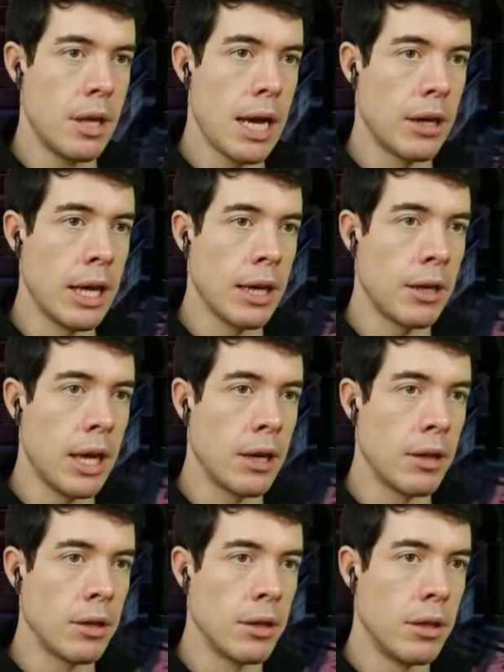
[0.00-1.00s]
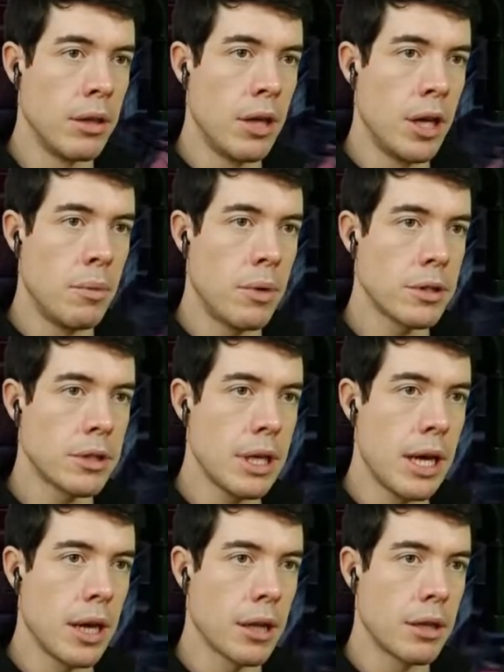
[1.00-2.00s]
Hang on, hang on, hang on. What's
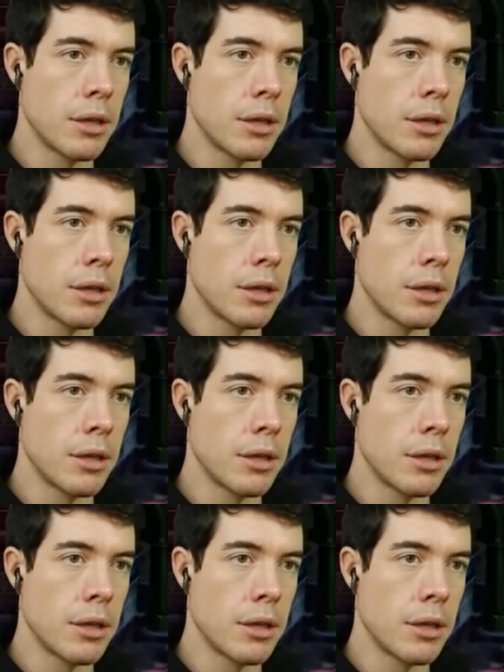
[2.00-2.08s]
that?